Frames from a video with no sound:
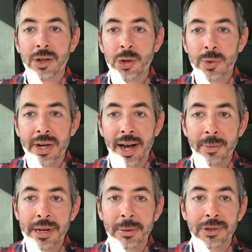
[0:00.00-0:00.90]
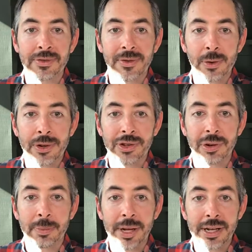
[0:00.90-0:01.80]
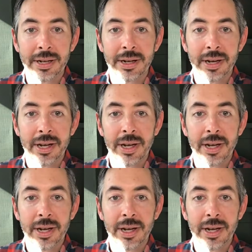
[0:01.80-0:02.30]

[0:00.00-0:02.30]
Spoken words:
You would not be able to voice your opinion